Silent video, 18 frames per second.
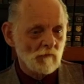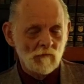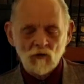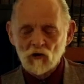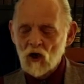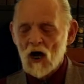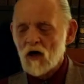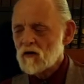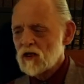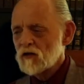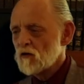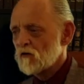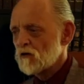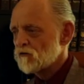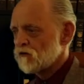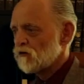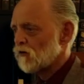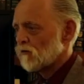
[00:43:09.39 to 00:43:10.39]
So how can they know
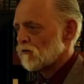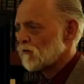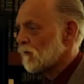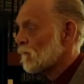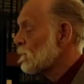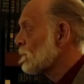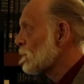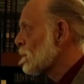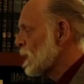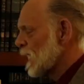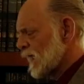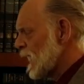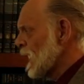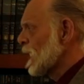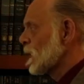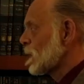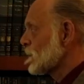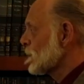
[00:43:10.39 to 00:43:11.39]
the truth? They
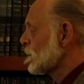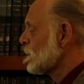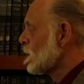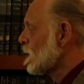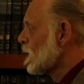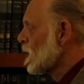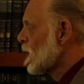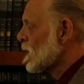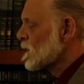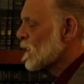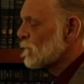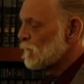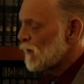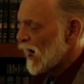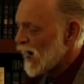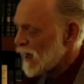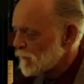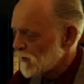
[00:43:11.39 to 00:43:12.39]
can't. The
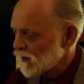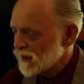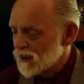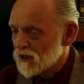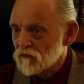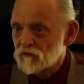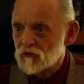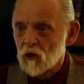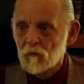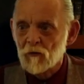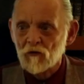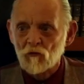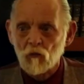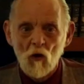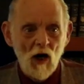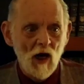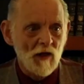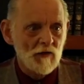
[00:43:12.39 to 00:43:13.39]
Bible
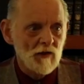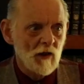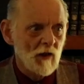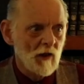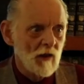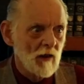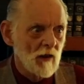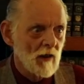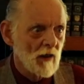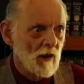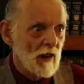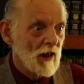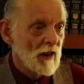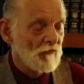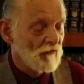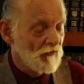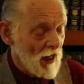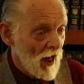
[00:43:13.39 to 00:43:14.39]
interprets what?
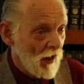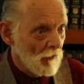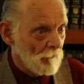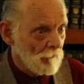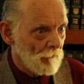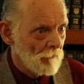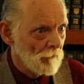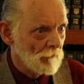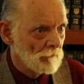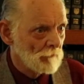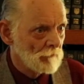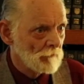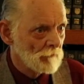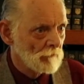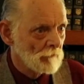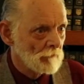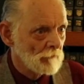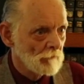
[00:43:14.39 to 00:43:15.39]
Itself.
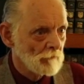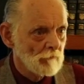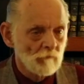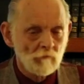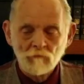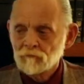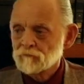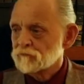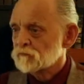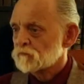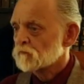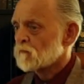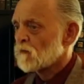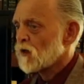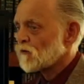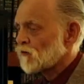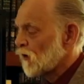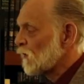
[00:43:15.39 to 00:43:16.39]

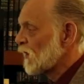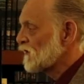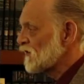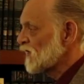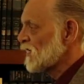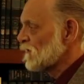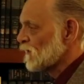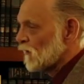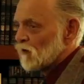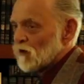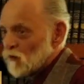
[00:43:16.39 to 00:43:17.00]
So what's evil?